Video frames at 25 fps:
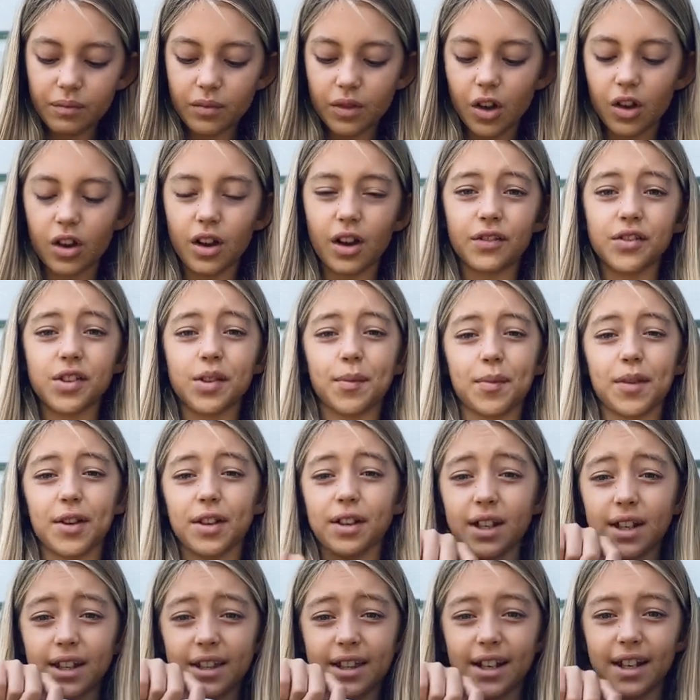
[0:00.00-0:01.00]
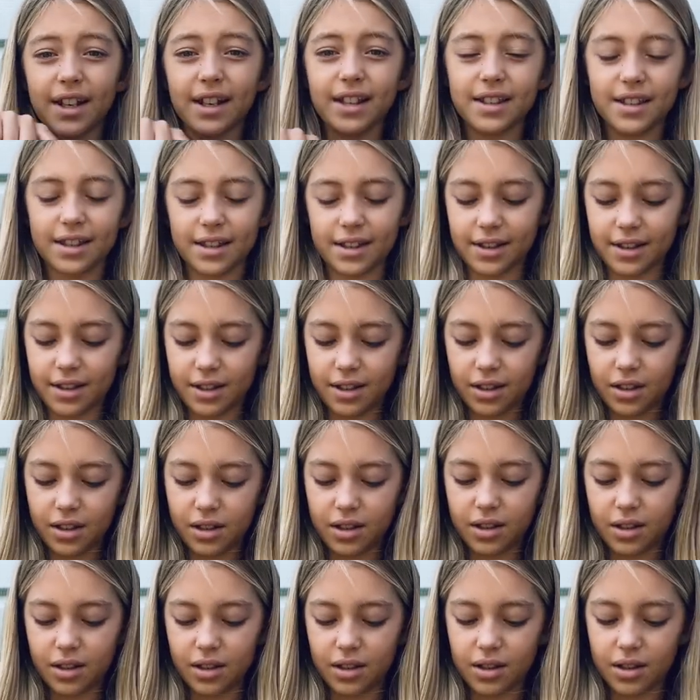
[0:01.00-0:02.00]
you have something like this,
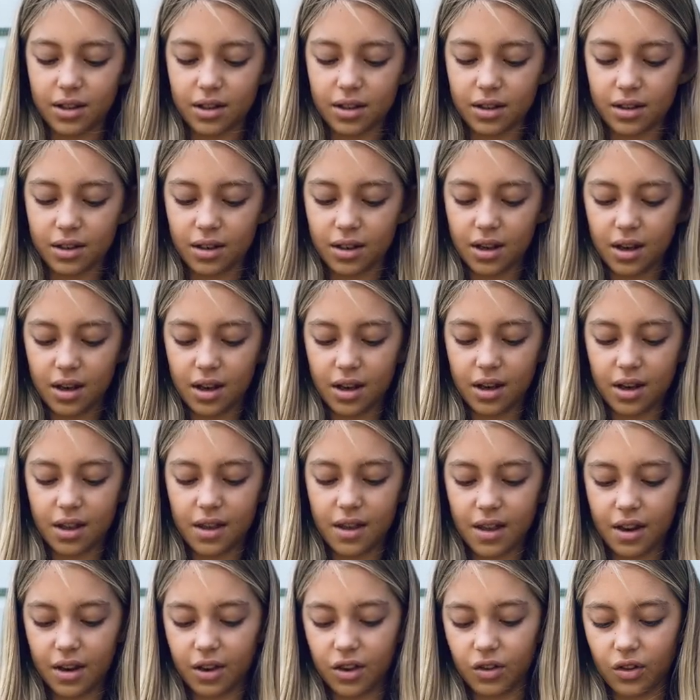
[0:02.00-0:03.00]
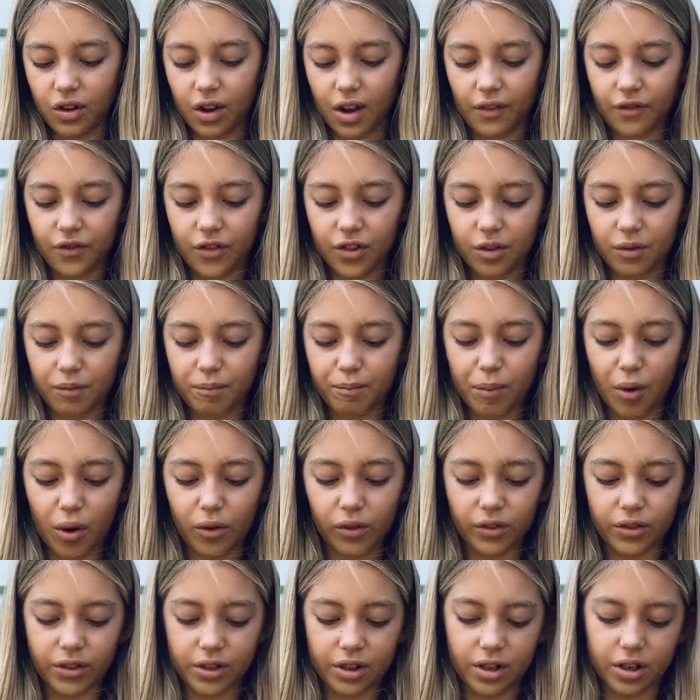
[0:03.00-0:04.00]
and then you'll have your
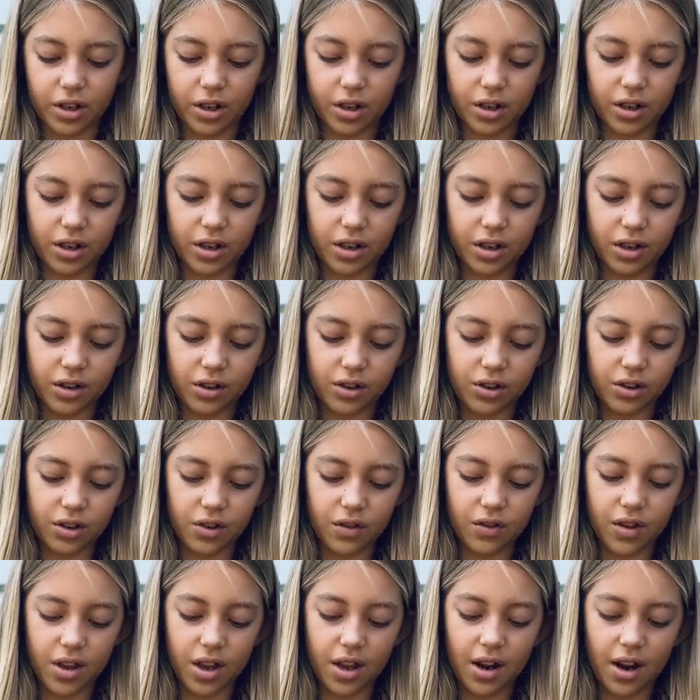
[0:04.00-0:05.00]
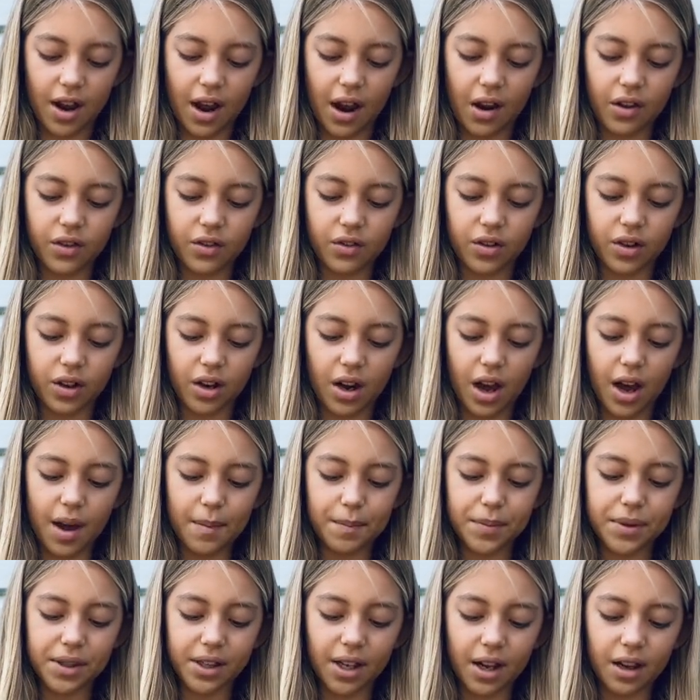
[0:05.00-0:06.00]
bottles in here. And so then how you can
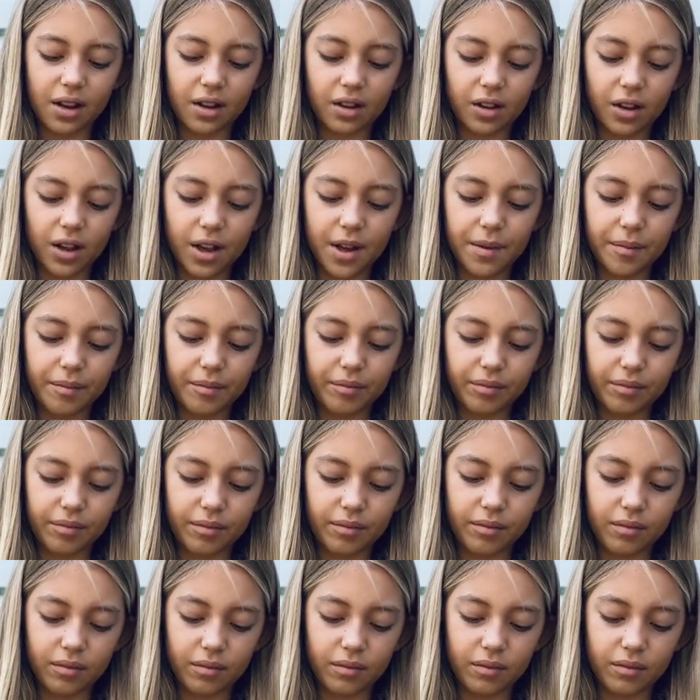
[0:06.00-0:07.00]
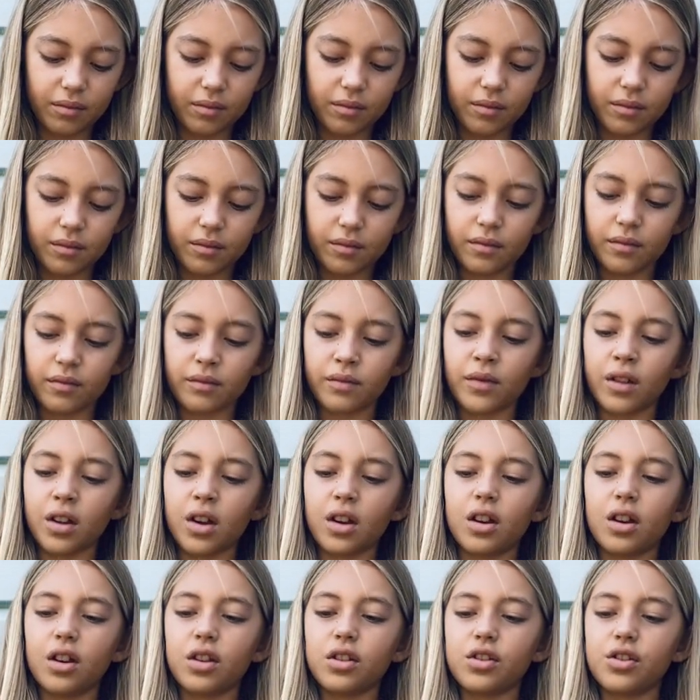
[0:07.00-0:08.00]
upcycle it
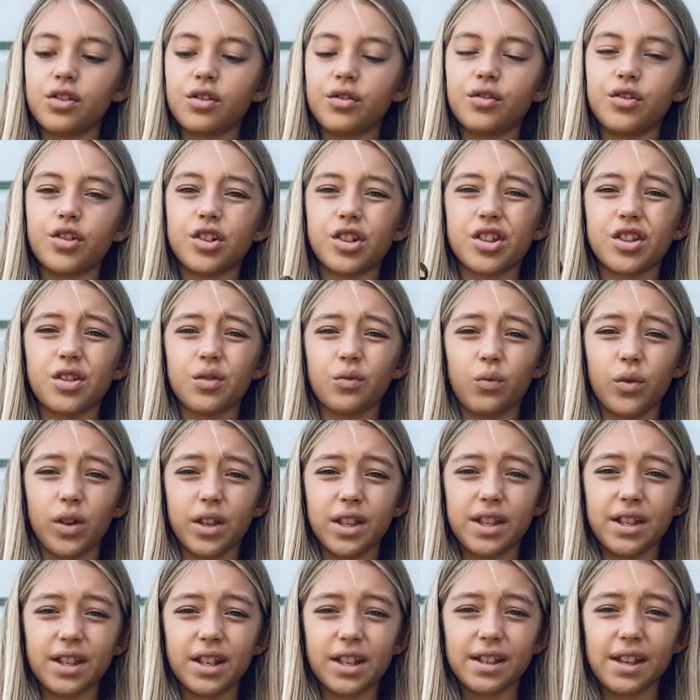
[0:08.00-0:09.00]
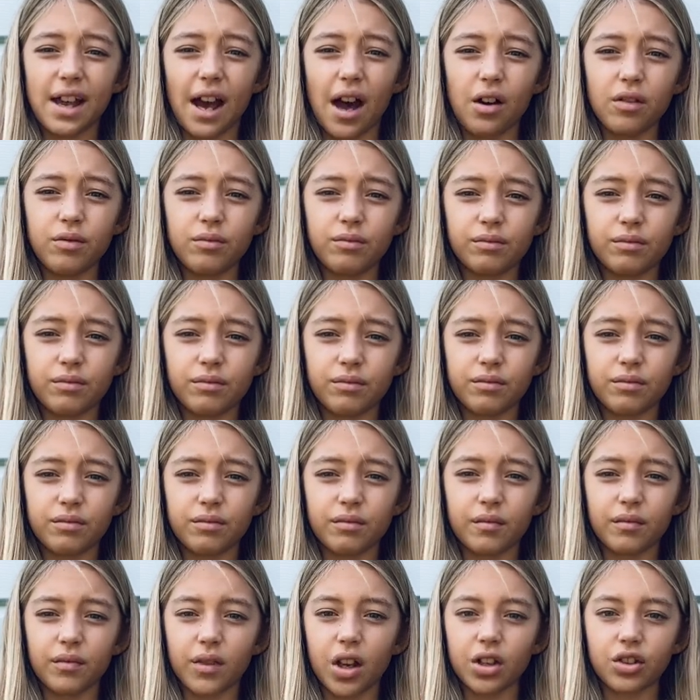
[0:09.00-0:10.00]
is you just rinse this out.
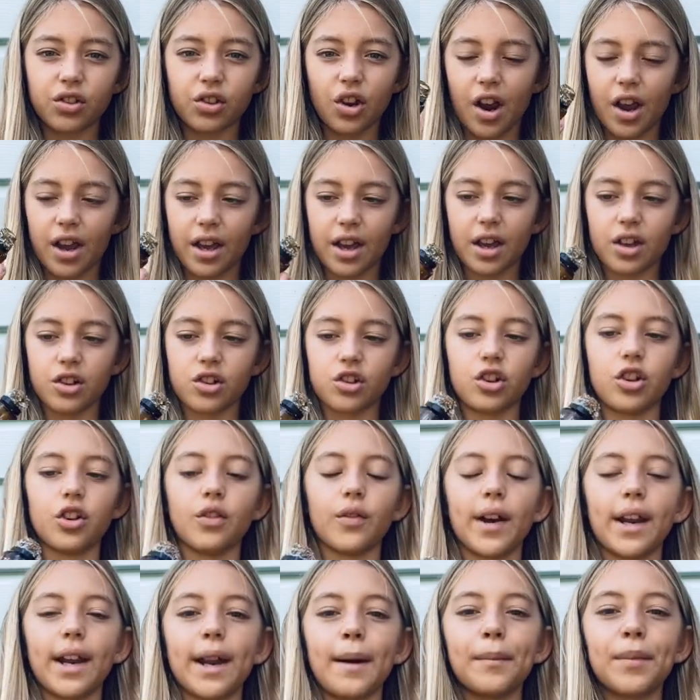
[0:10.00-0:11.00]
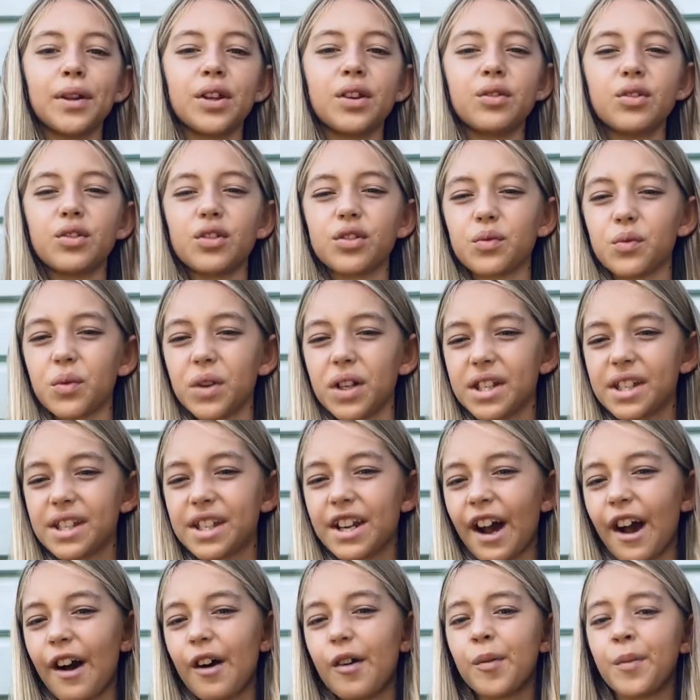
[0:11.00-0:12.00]
Sorry, I can't show you right now, but you just rinse it
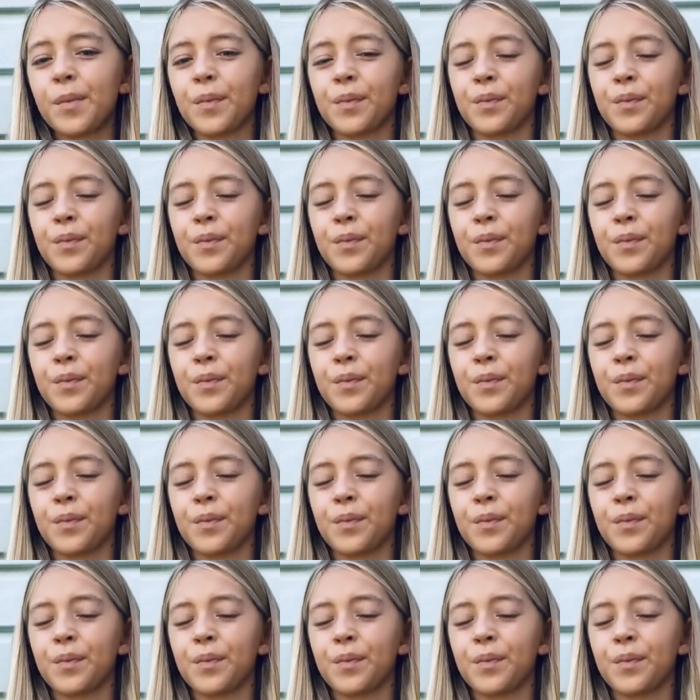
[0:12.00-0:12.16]
out,